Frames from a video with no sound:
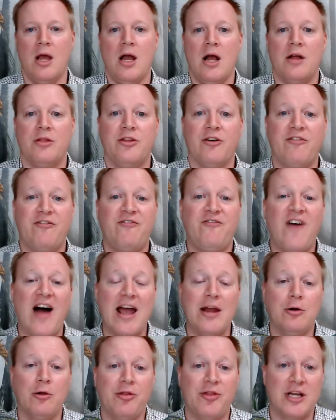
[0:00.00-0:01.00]
The
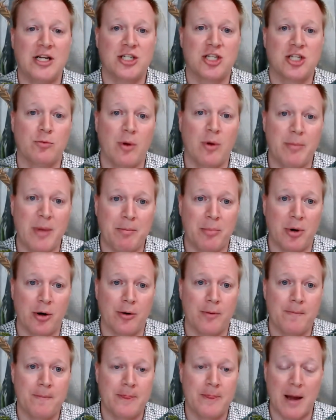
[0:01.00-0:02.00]
final thing to remember
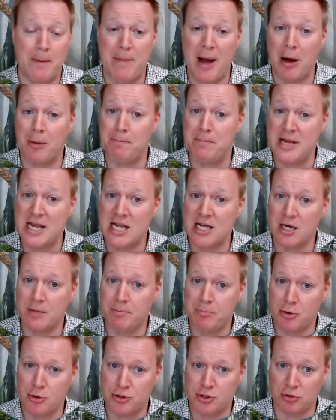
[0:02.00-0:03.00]
about being a
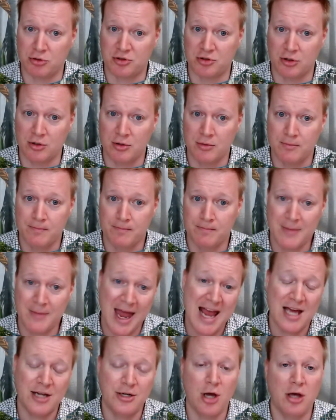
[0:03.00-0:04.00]
producer
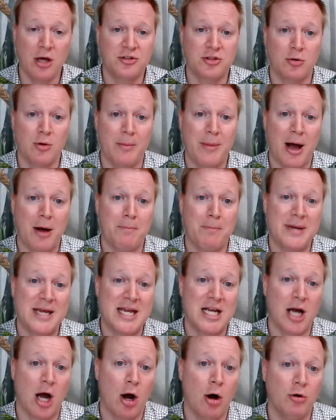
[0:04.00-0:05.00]
and also about being
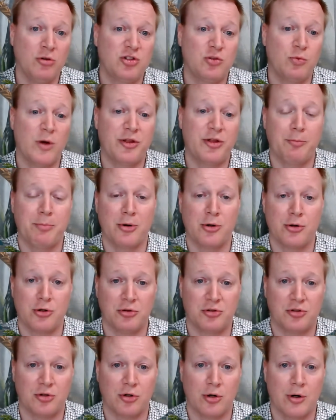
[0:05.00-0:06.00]
a host with a
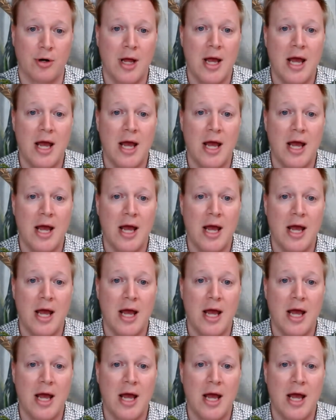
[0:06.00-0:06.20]
producer,